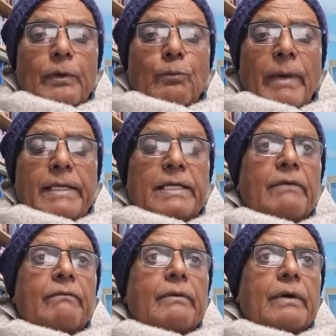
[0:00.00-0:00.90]
might
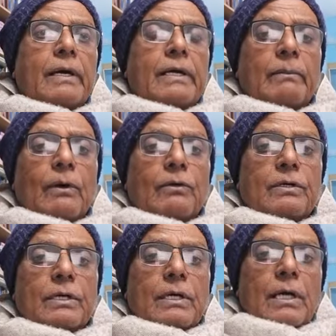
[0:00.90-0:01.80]
have heard
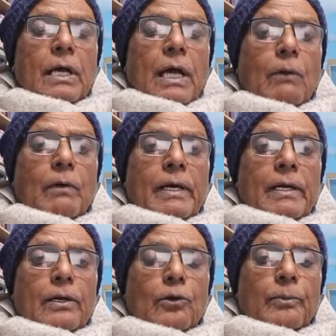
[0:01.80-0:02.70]
about
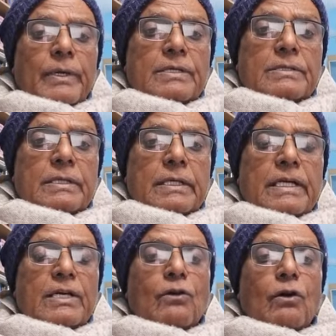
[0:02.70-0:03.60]
our rubrics
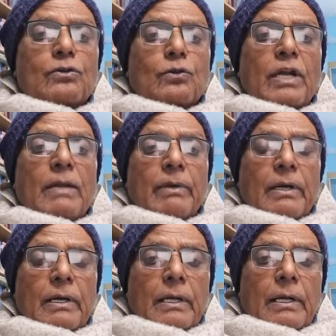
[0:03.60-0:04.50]

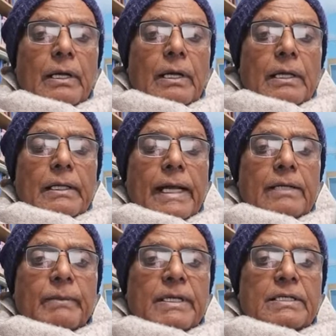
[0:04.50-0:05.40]
inconsolable.
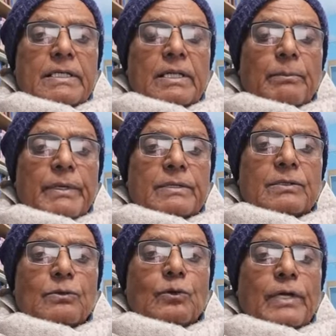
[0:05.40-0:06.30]
That means the
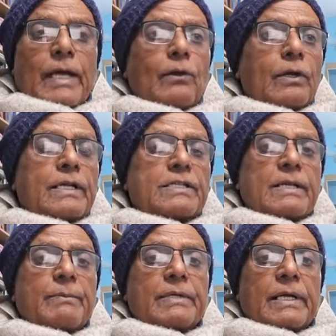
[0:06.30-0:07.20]
person who cannot
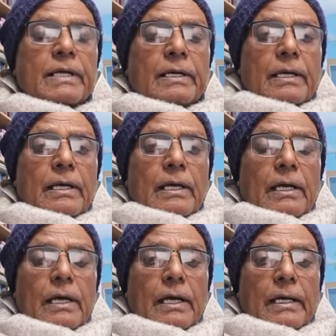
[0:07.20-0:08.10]
accept the
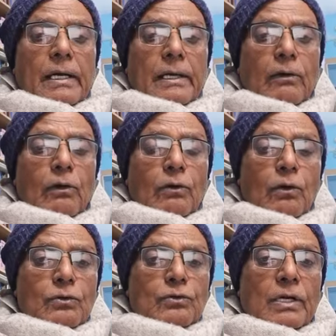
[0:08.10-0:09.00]

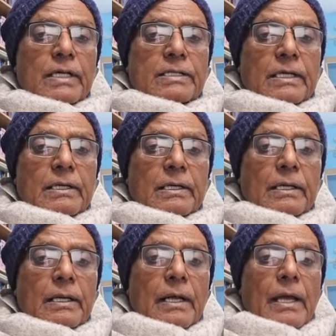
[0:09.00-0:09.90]
consolation.
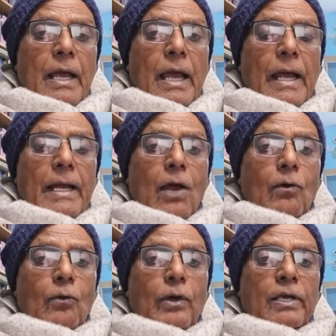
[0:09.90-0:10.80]
And
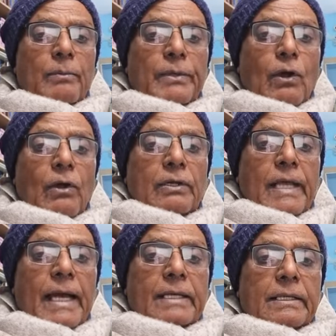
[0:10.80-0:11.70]
now going beyond
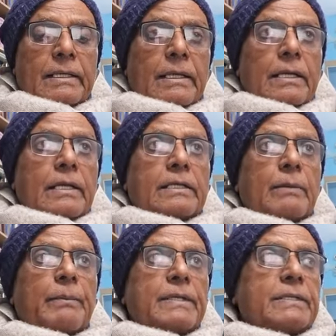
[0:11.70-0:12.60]
that,
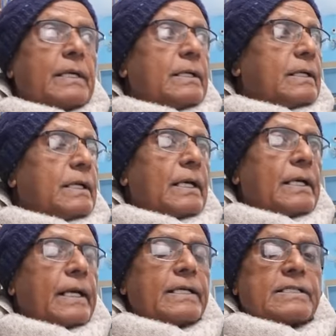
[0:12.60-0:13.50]
the patient
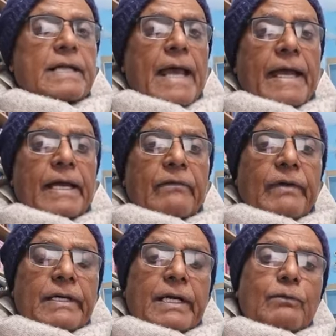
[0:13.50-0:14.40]
gets
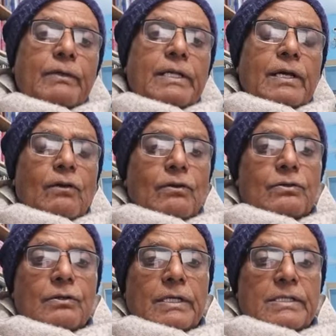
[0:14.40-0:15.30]
aggravated with the
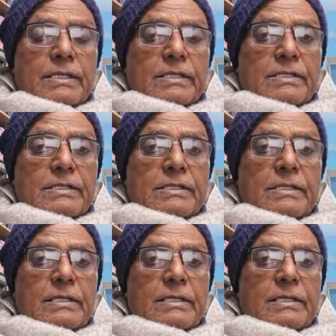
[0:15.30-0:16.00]
consolations.